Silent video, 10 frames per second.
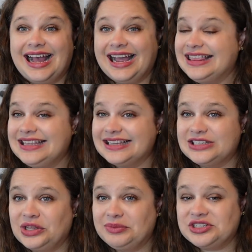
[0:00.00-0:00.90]
I think
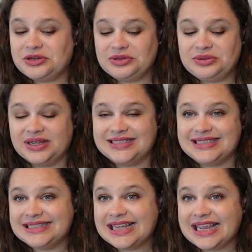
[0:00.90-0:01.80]
that's all I'm going to share with you
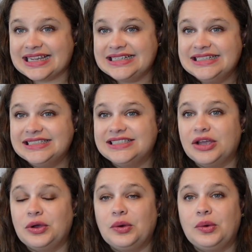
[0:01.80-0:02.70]
guys today.
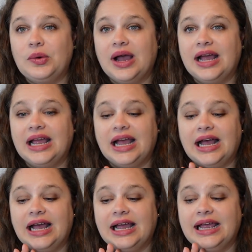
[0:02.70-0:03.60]
So
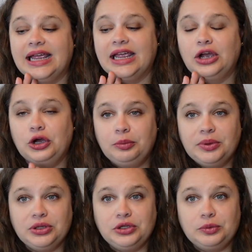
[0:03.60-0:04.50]
I
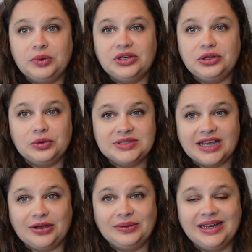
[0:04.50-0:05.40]
hope you would go
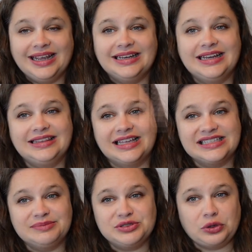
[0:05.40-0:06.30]
down and hit
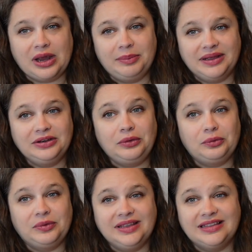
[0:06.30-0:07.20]
that subscribe
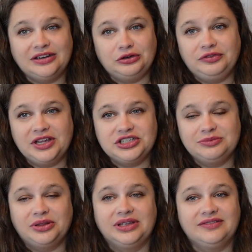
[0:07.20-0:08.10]
button, ring that
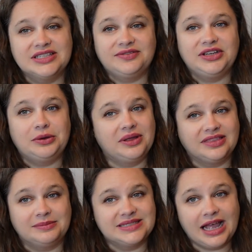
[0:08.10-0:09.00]
notification bell, and give this video a
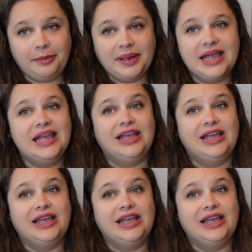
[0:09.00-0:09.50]
thumbs up.